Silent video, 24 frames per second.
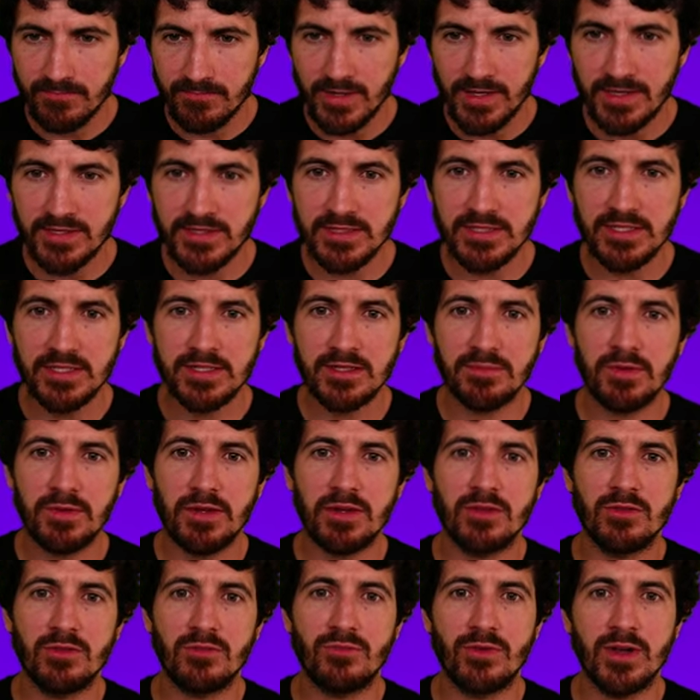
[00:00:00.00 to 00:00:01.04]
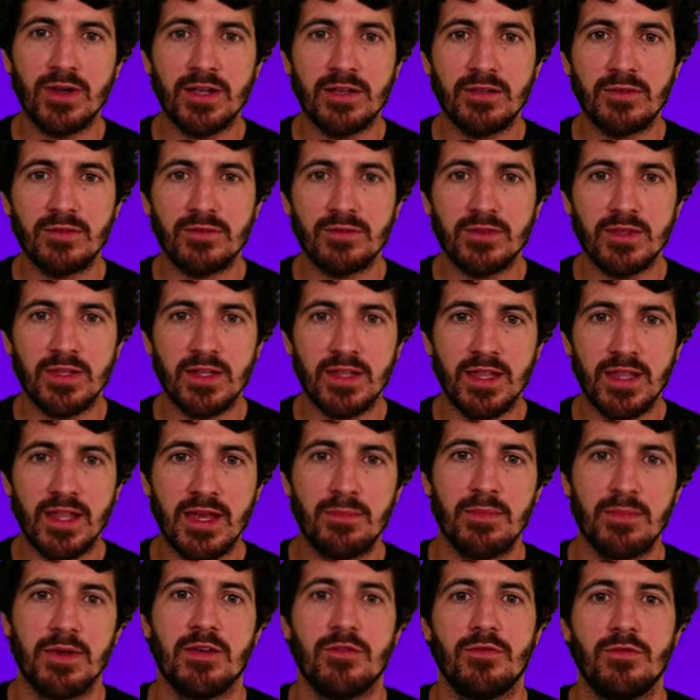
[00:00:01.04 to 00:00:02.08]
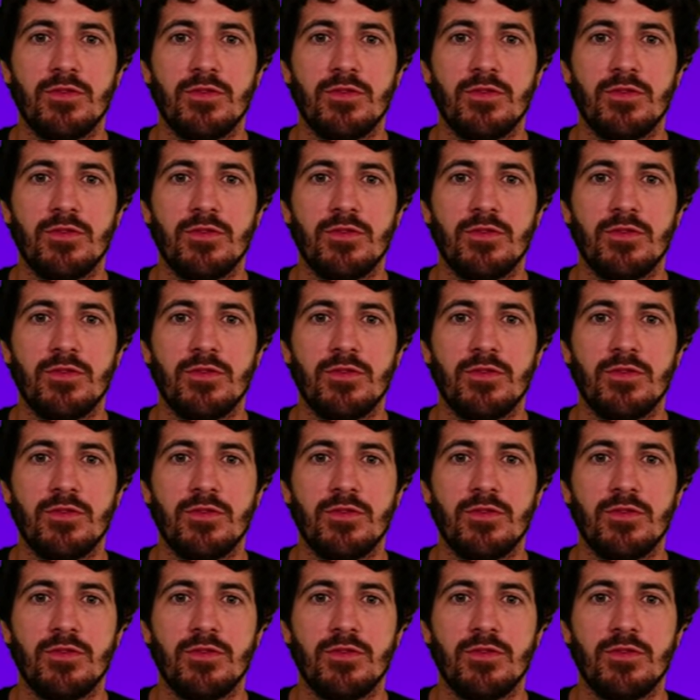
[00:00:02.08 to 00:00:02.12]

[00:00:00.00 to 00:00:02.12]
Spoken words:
Here's a typical run using Llama